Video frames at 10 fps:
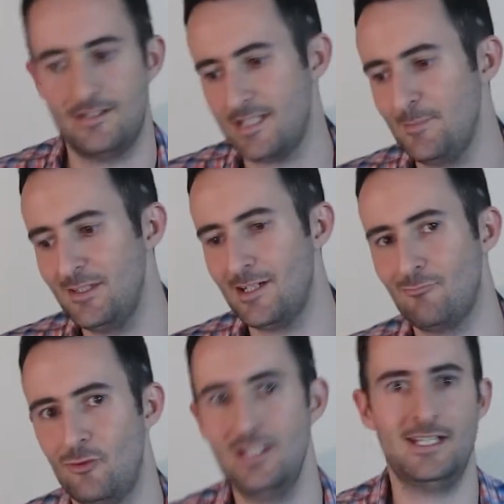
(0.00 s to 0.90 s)
Something
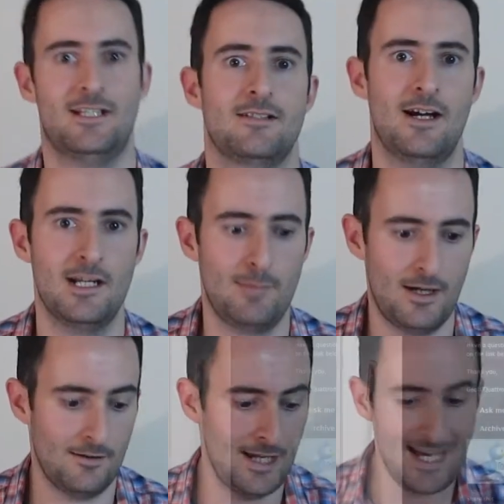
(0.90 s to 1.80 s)
I'm really excited about.